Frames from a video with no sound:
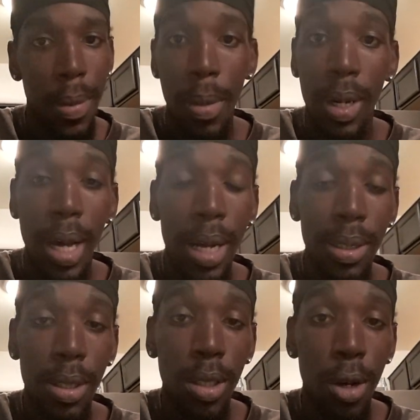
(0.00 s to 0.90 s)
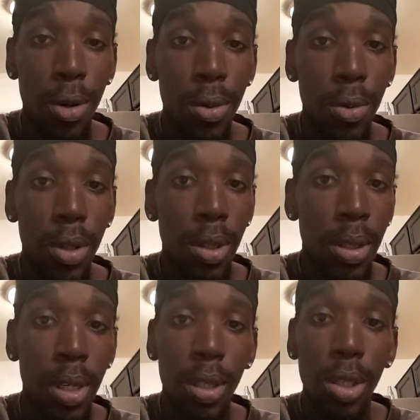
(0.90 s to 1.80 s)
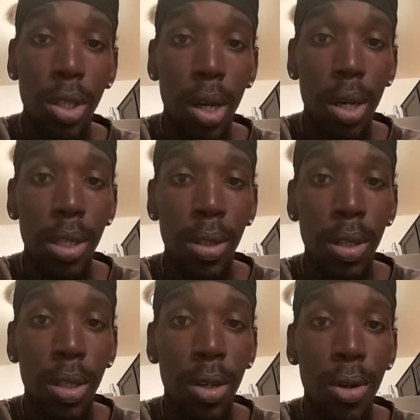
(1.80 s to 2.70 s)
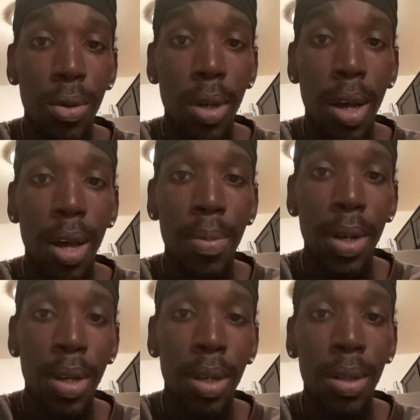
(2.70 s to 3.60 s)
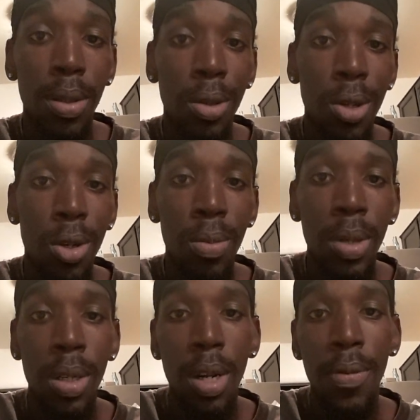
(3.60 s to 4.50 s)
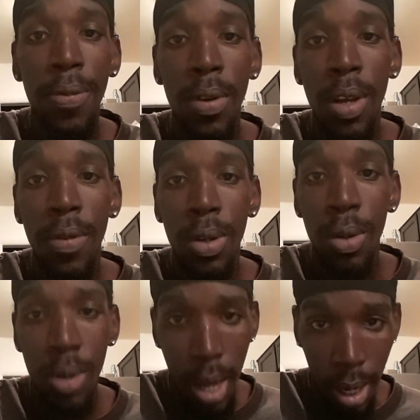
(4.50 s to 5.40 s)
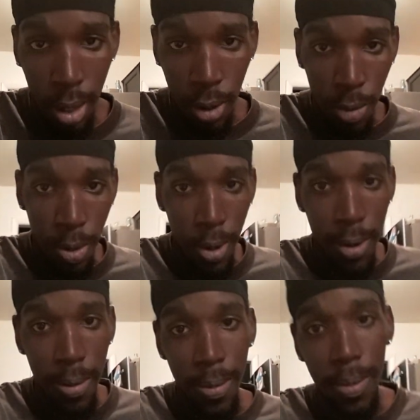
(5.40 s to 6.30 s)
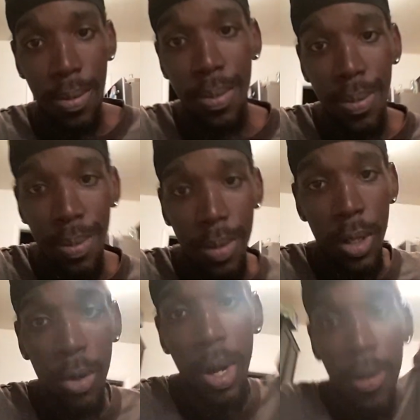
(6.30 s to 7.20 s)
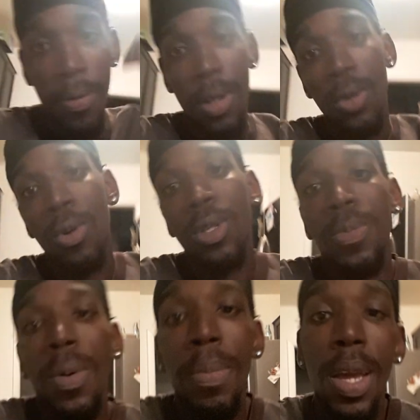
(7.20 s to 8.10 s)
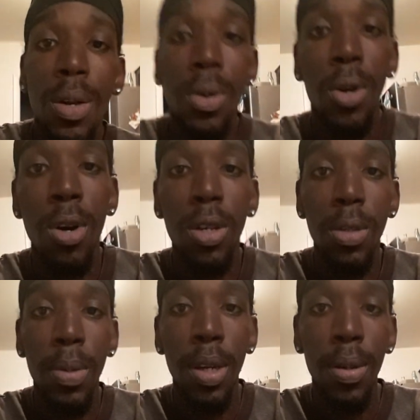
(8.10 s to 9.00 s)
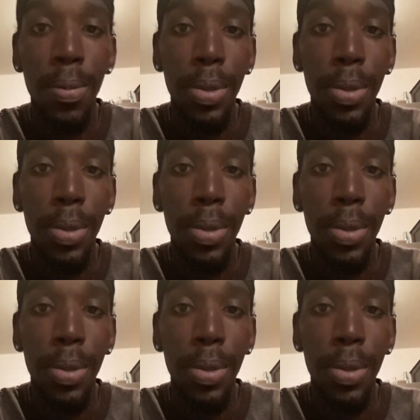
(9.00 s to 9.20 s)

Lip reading: My God is eternal, which it says in John. He's an eternal God, man. Eternal means living forever, don't die. He's a spirit. So why the fuck you worship a man on the cross, man?